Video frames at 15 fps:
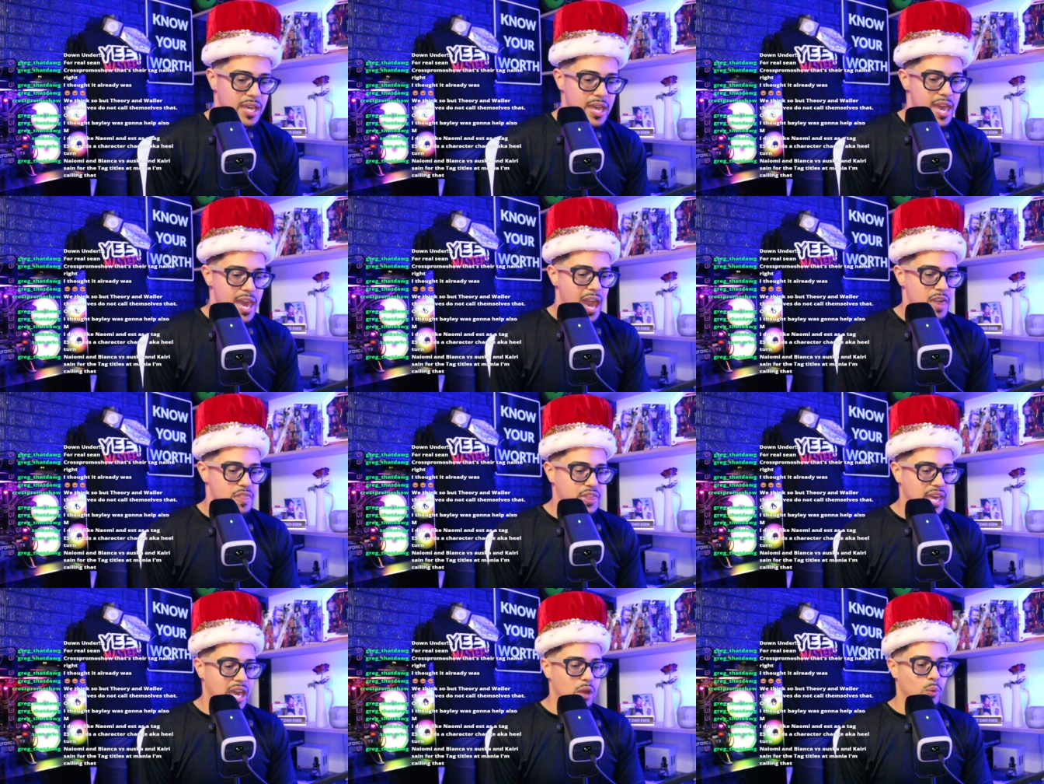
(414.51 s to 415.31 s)
And
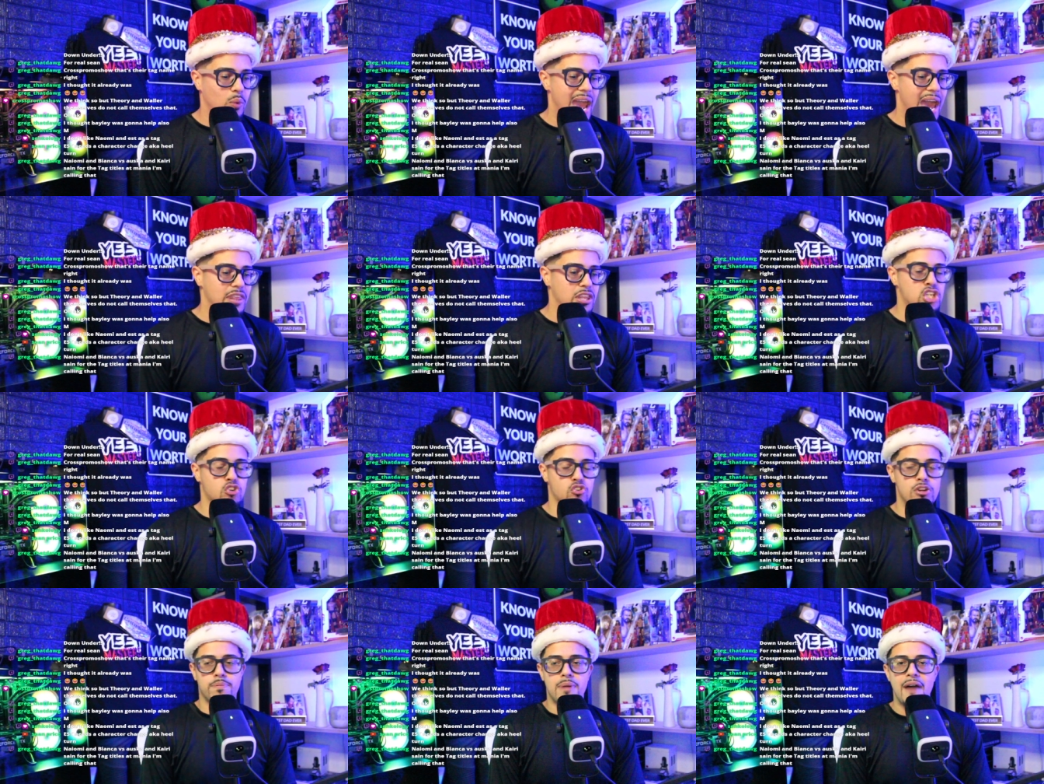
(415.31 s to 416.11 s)
then we had the
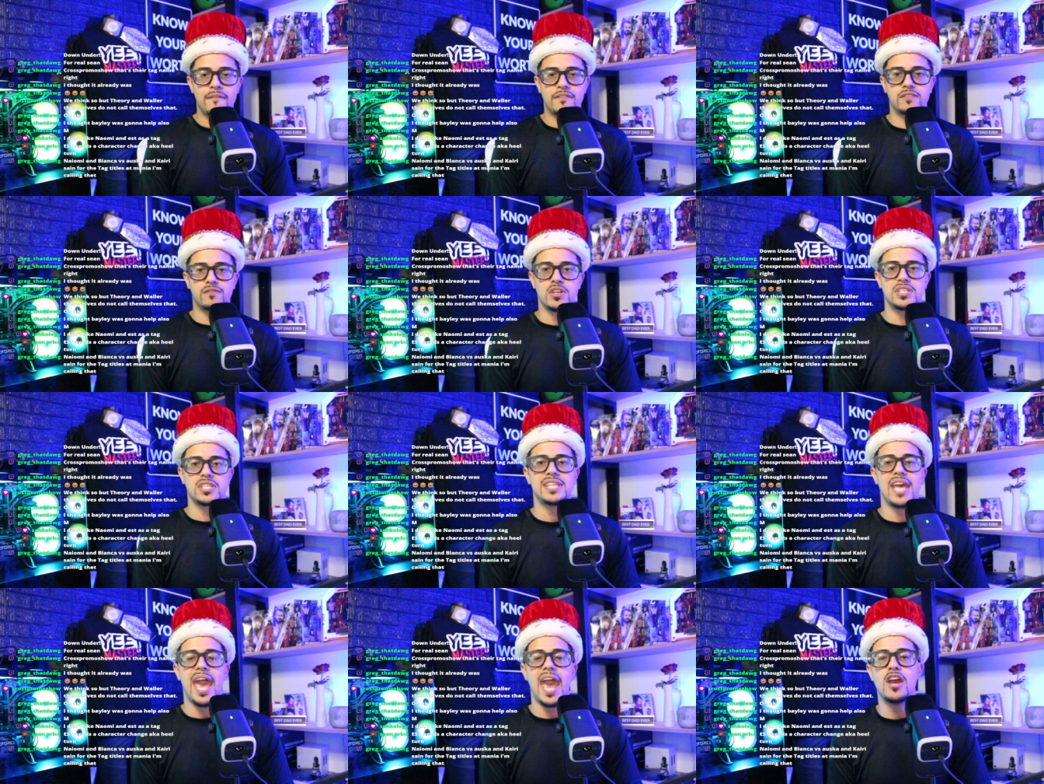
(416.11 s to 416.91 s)
Street Profits versus
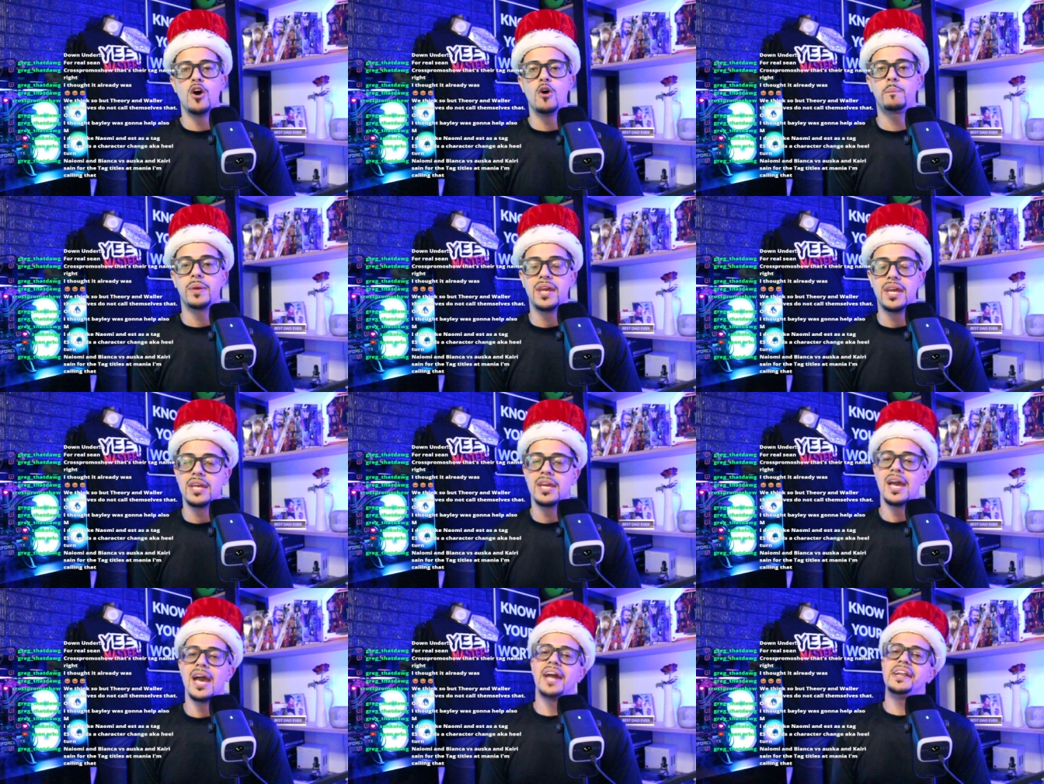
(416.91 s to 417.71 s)
AOP.
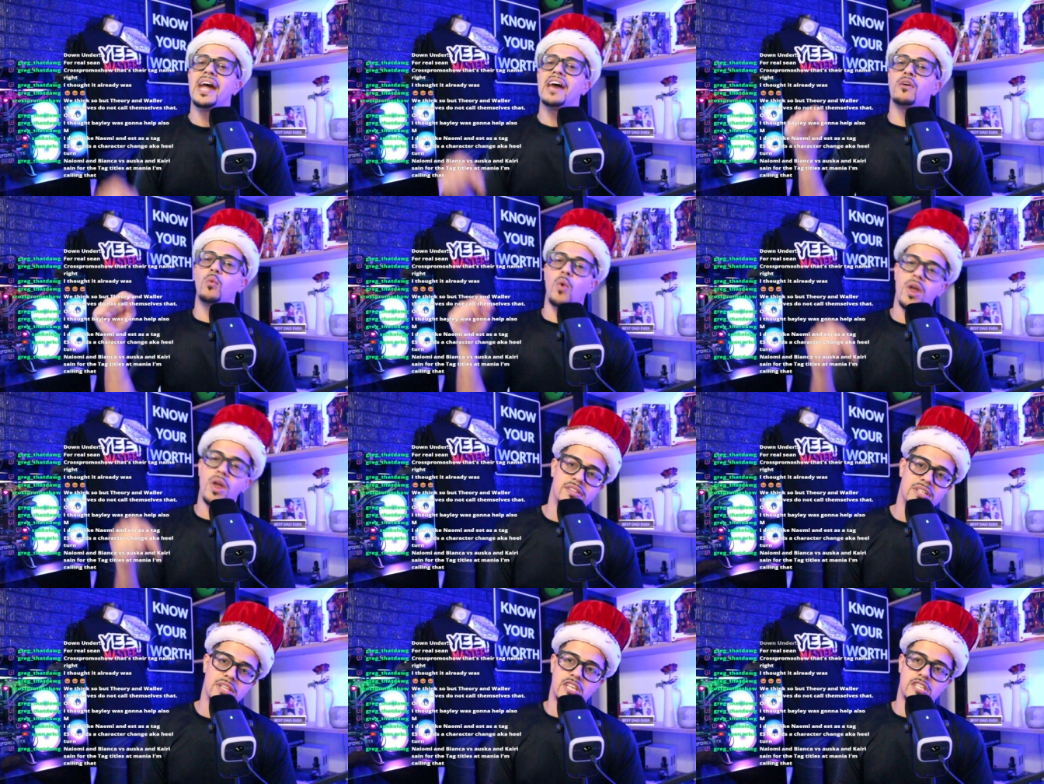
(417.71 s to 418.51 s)
Now, the winners
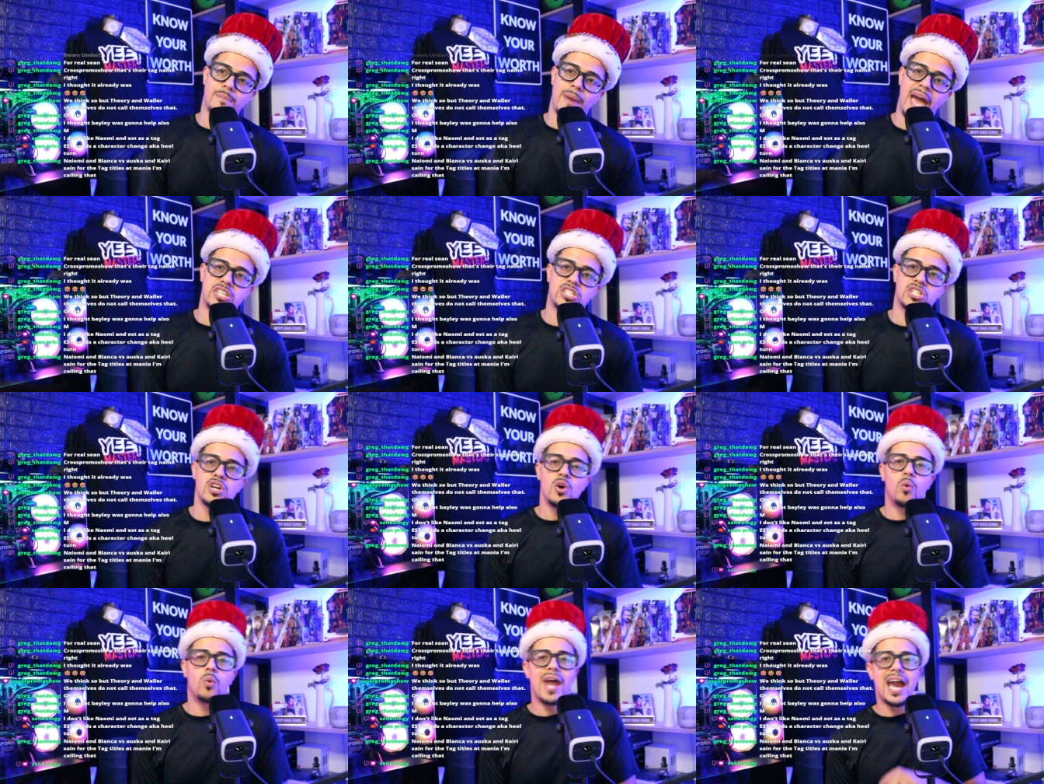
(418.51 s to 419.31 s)
of this match
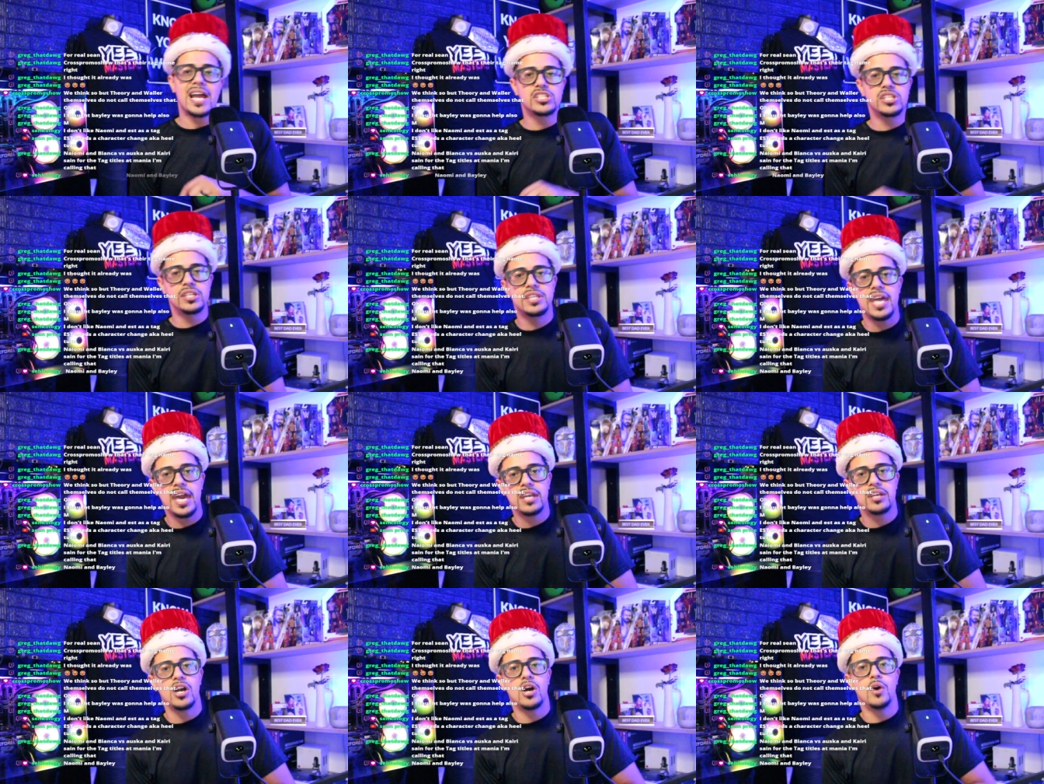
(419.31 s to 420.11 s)
would actually then
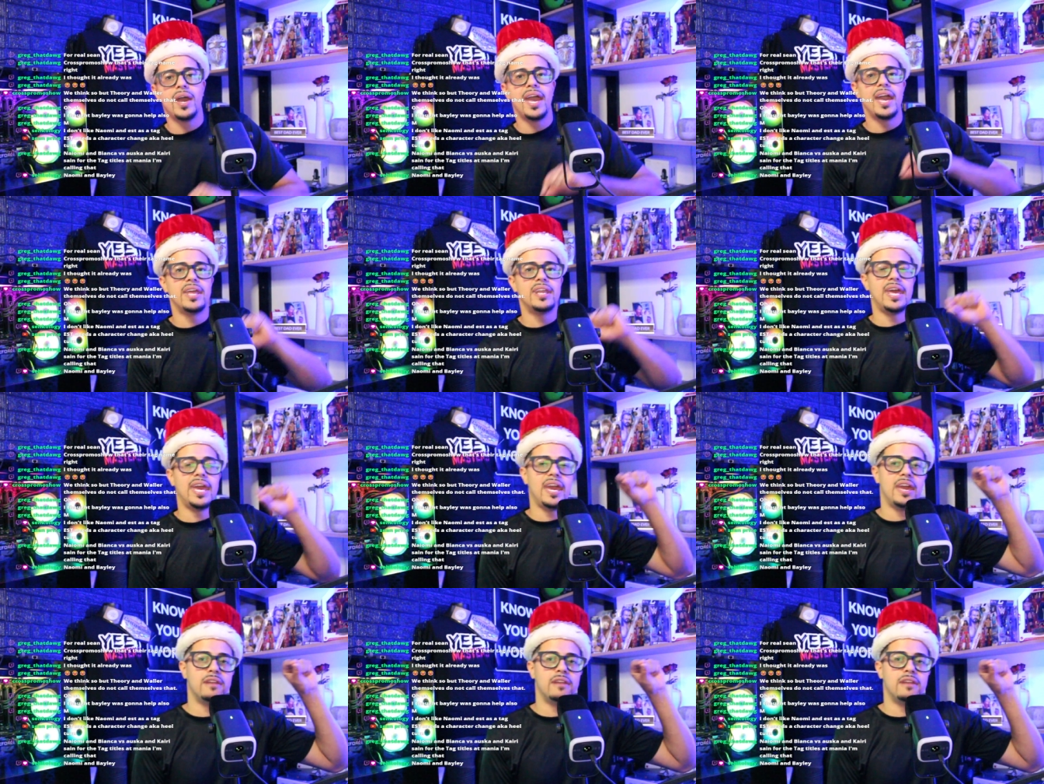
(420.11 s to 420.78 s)
go ahead and